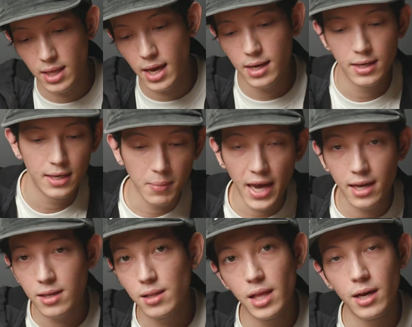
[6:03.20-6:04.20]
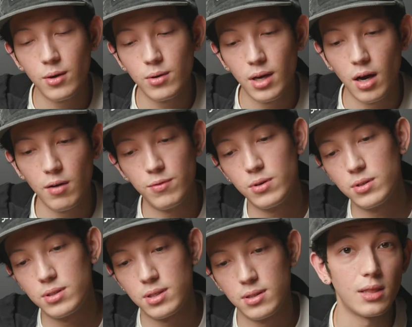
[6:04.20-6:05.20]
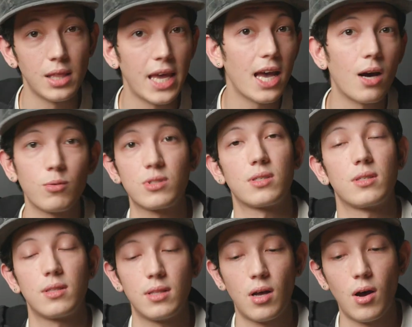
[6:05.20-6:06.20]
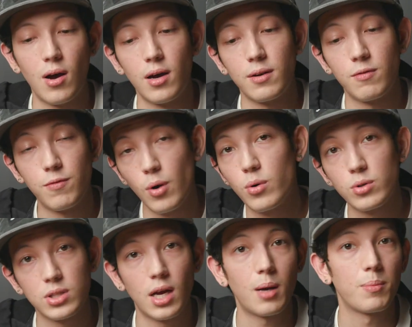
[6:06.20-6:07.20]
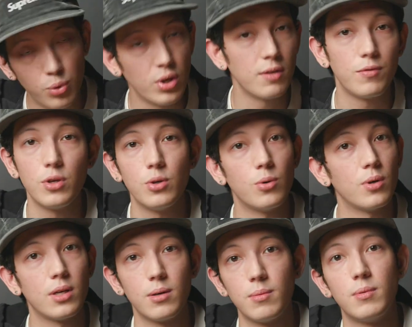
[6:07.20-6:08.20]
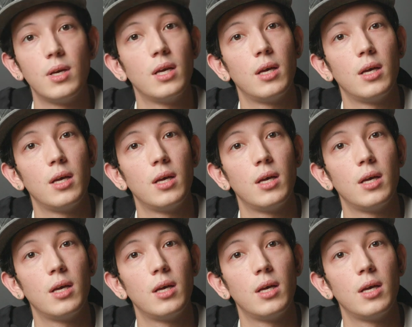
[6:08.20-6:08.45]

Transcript: that. MagCloud offers layouts on Photoshop, Preview, and